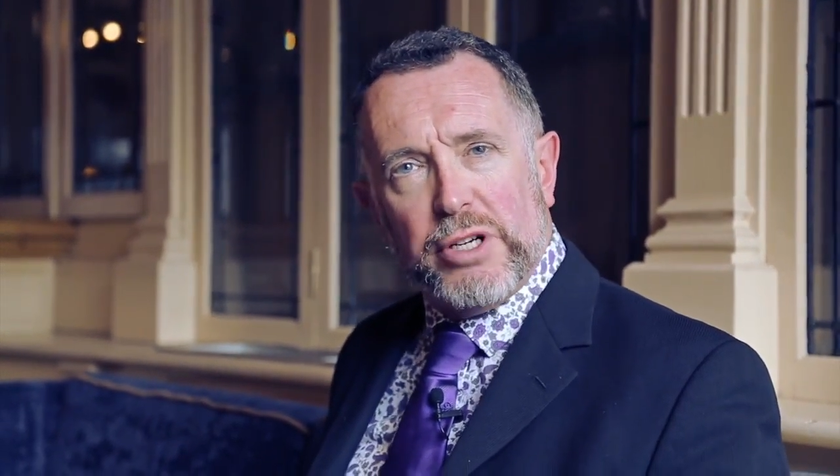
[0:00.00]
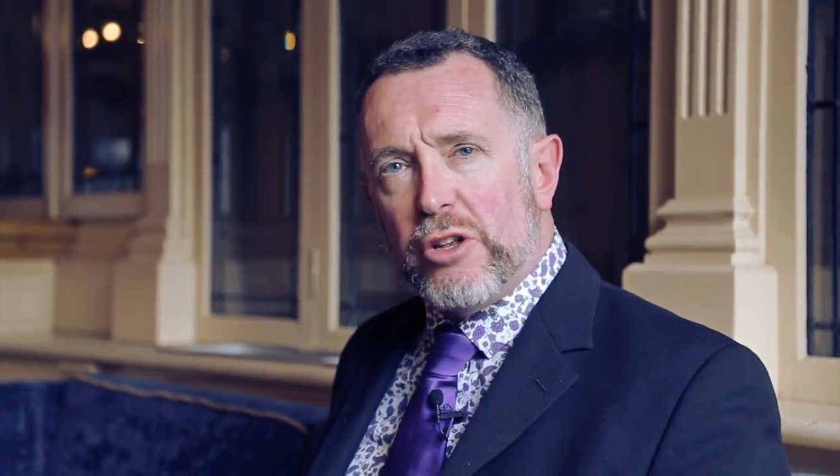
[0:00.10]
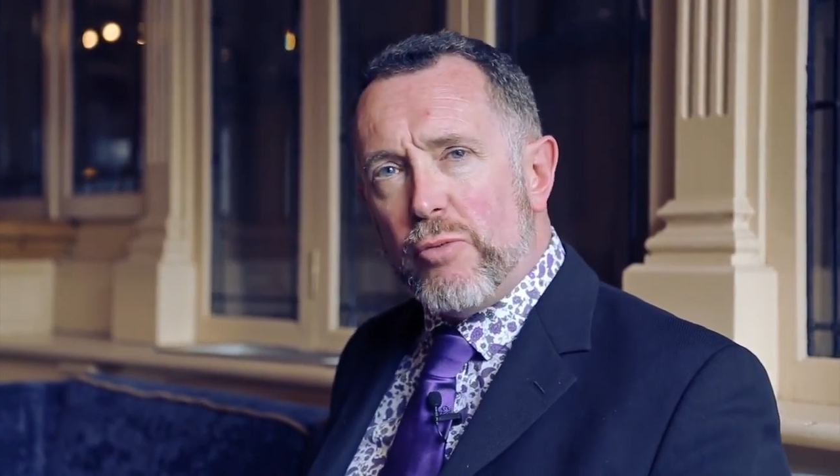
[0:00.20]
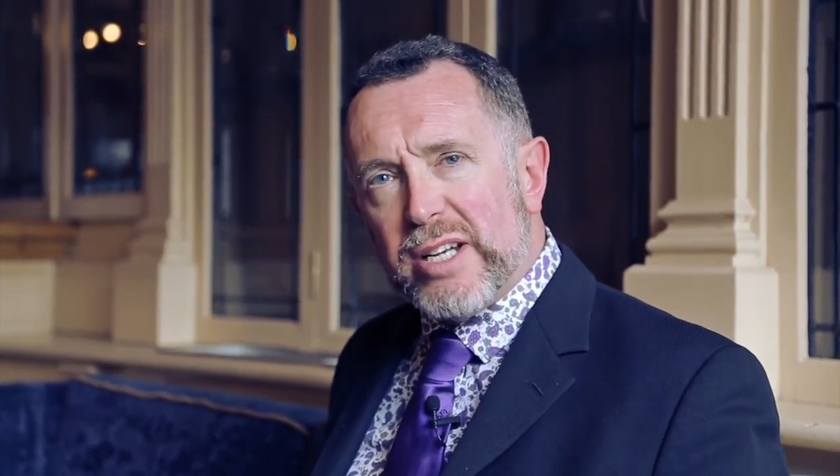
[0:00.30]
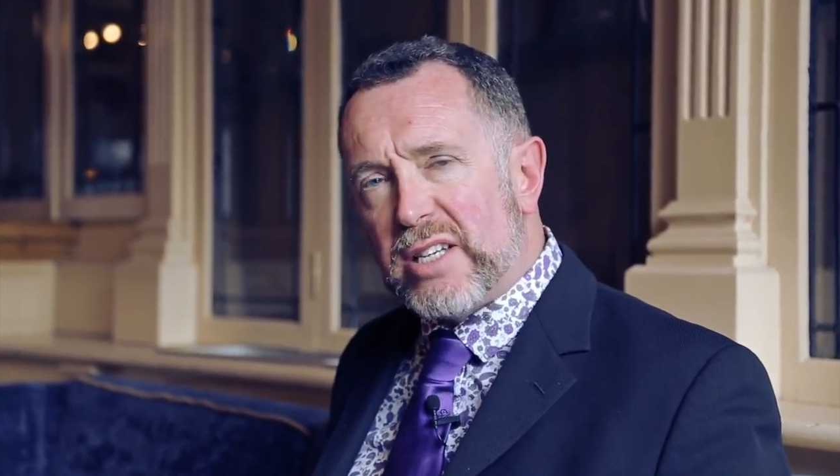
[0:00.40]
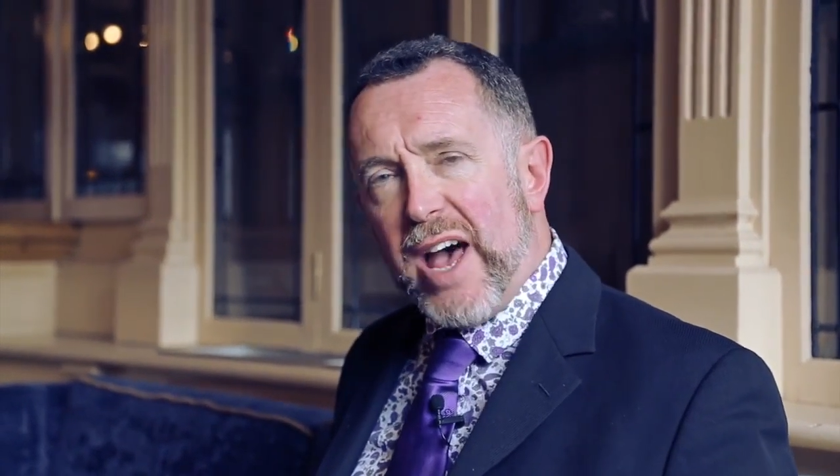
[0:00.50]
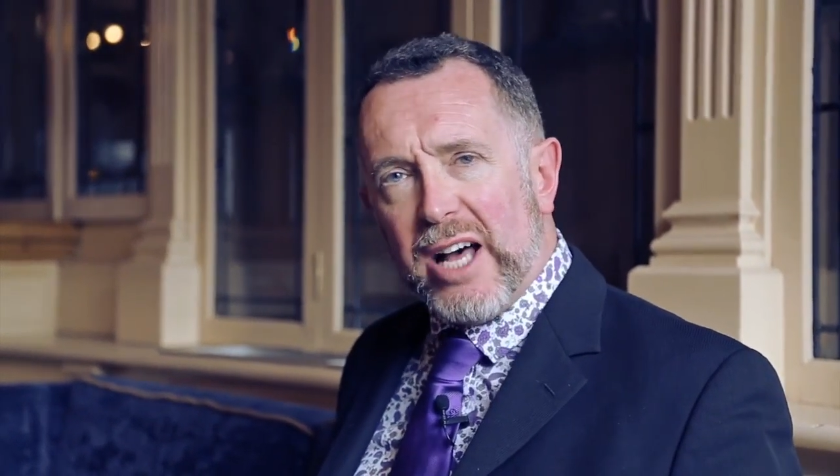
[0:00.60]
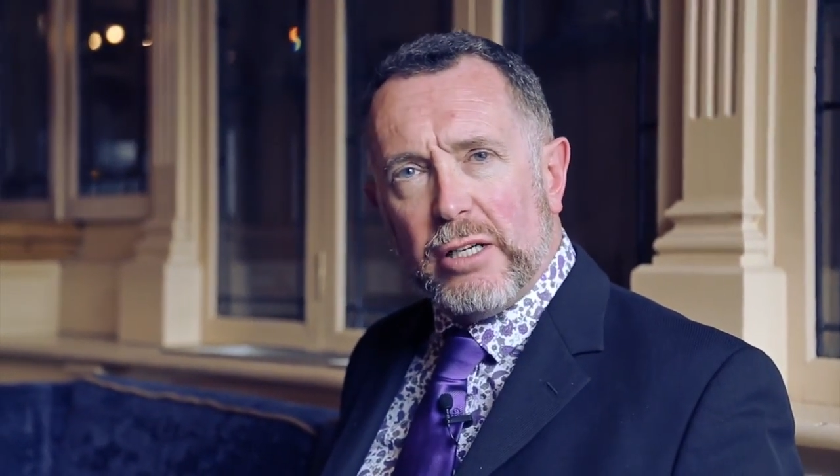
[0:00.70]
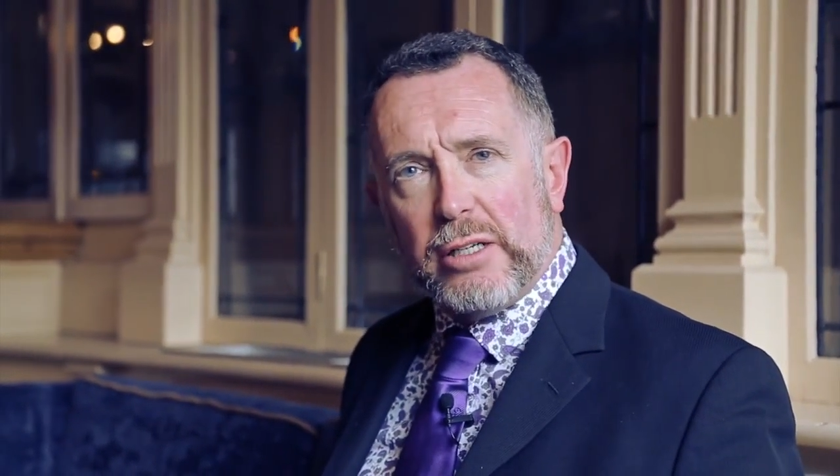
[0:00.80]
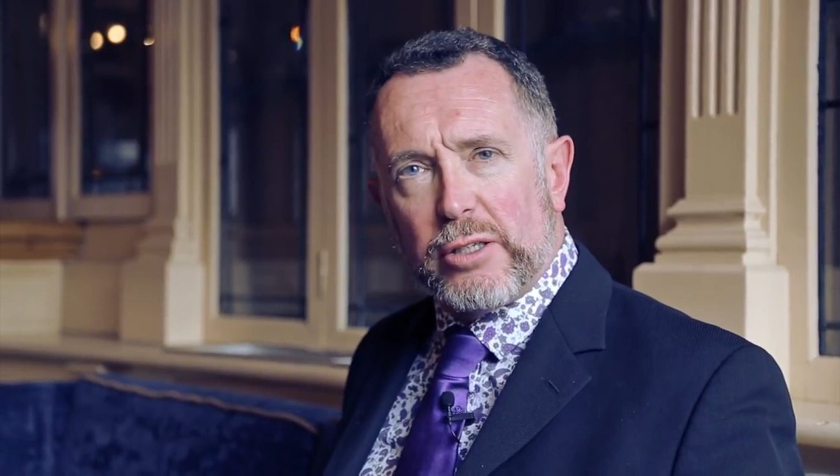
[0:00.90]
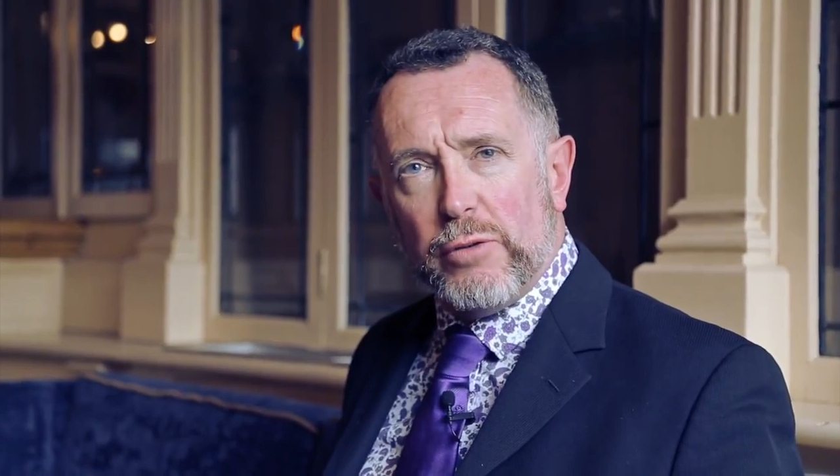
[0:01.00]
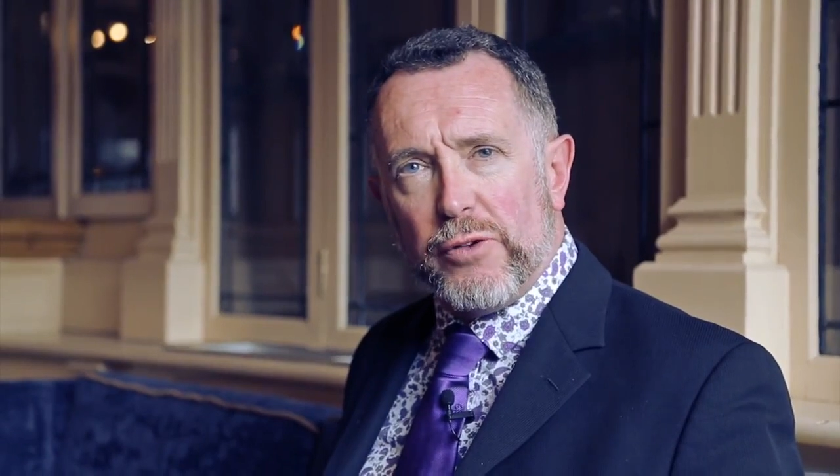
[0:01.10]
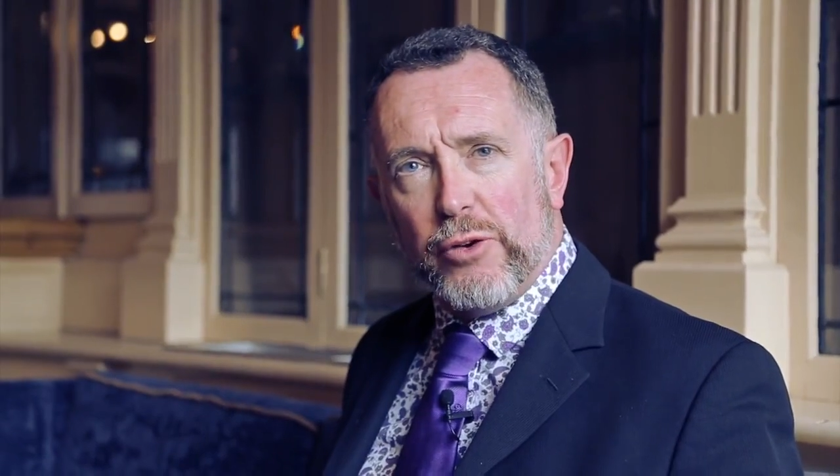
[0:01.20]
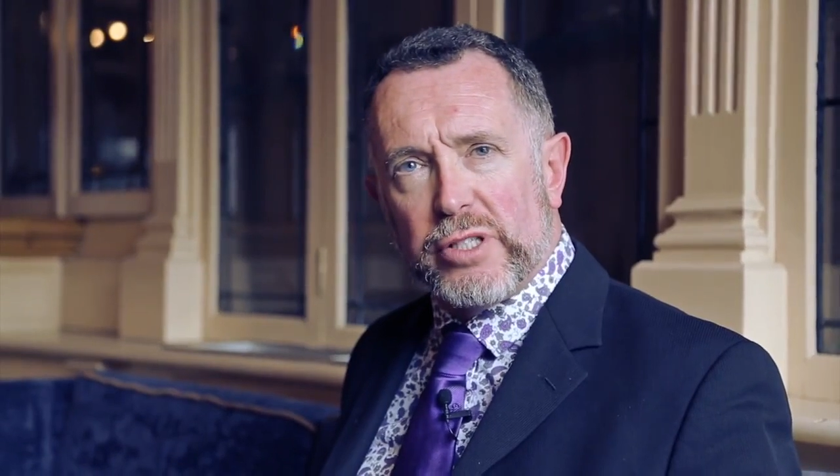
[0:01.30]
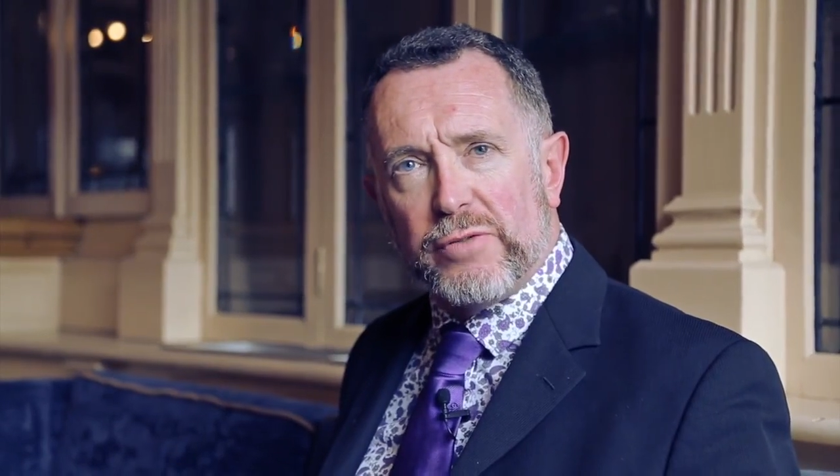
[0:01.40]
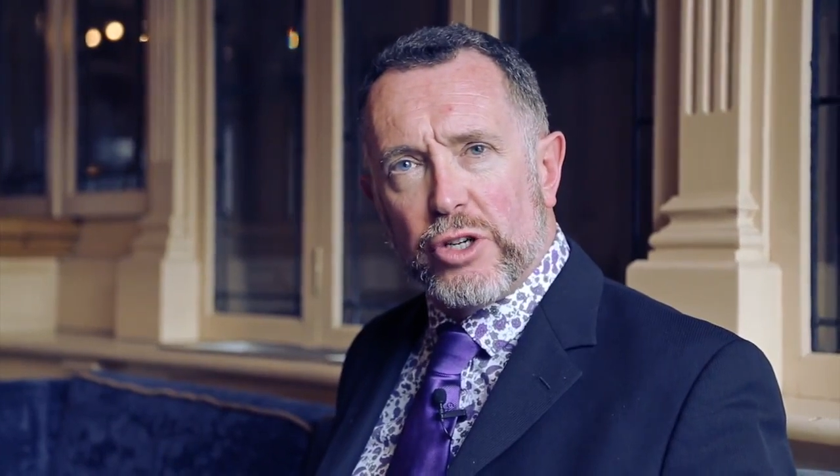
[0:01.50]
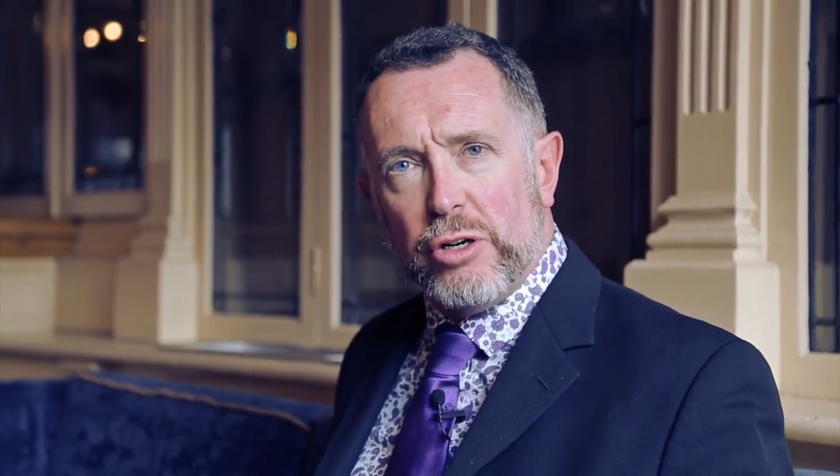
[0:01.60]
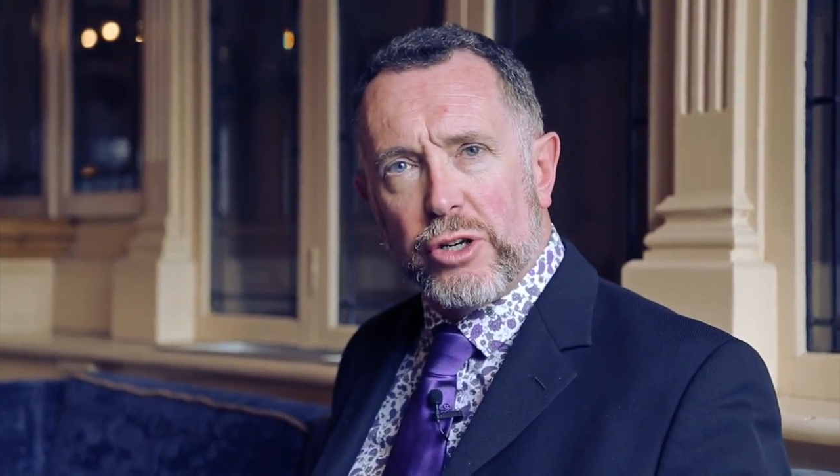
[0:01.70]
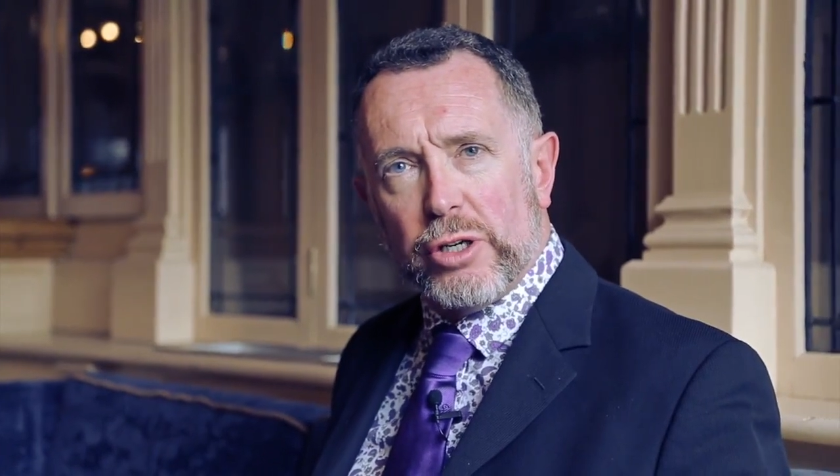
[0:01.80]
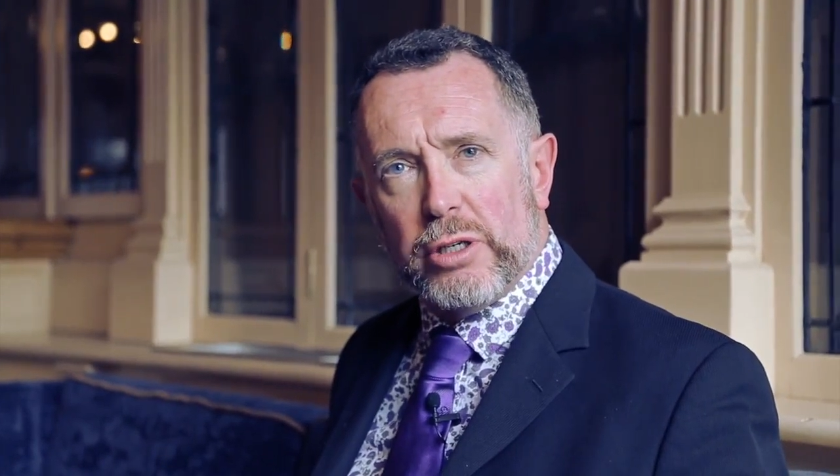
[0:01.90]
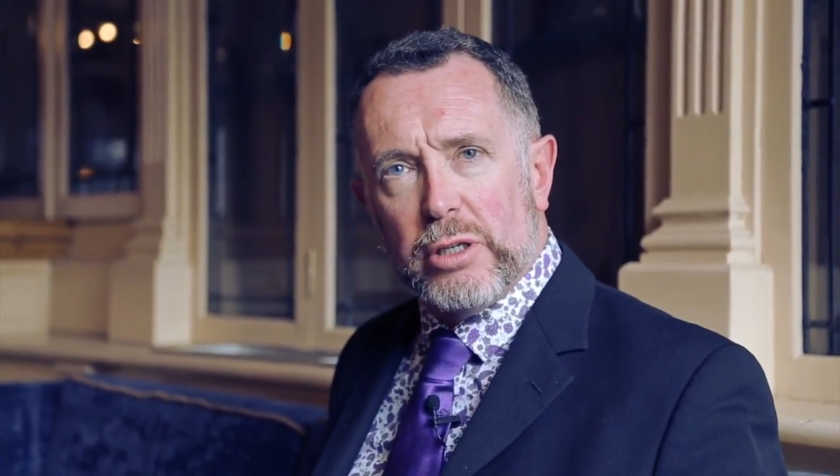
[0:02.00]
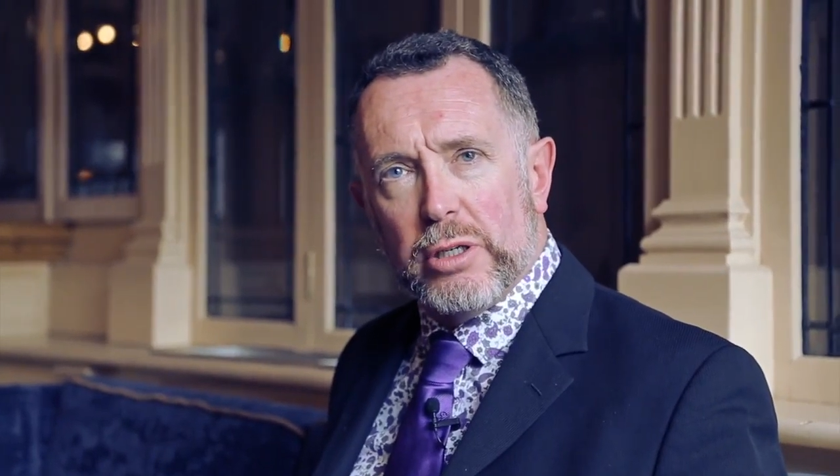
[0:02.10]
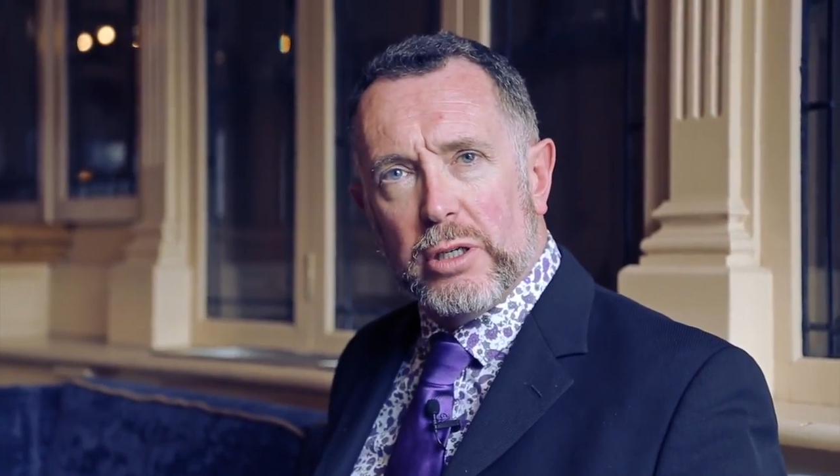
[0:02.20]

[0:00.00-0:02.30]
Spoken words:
putting the rights of adults over those of children.